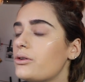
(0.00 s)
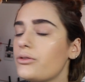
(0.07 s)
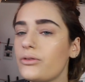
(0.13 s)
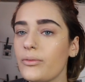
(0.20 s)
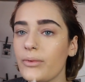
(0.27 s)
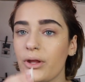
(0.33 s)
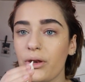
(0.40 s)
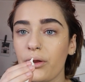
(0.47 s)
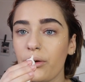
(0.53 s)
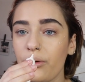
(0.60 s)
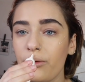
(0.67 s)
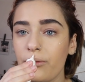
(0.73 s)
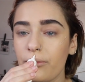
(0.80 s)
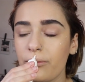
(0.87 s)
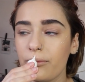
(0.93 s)
do something
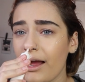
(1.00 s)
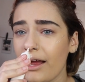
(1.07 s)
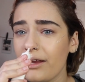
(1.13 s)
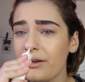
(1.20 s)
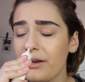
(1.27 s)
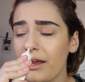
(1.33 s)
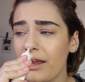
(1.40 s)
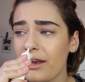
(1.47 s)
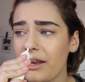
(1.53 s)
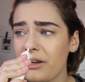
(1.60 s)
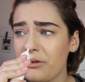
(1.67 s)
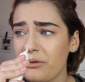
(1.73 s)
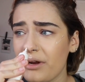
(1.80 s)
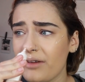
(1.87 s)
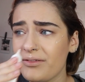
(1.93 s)
new, I
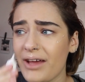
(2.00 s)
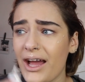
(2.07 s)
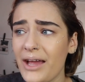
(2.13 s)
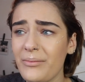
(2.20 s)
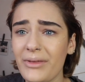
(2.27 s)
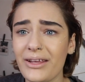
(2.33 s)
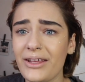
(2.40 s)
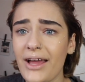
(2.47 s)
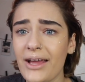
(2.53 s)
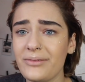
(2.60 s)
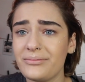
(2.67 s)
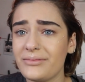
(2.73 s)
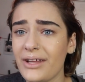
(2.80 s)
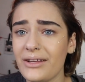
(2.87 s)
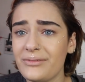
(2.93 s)
don't have time, like
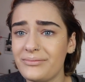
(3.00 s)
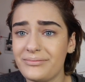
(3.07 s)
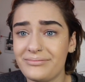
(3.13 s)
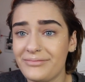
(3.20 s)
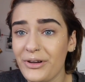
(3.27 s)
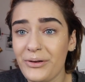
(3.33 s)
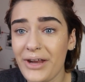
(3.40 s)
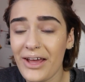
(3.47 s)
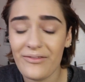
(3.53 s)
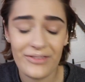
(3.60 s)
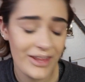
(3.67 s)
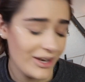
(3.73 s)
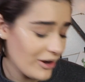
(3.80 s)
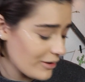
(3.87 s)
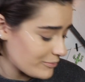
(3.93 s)
I don't have
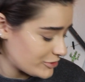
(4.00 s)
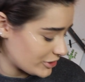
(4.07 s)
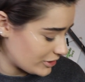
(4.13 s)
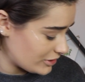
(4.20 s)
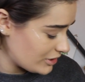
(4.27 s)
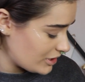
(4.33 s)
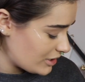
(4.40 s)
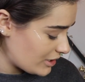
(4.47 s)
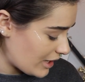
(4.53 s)
that option.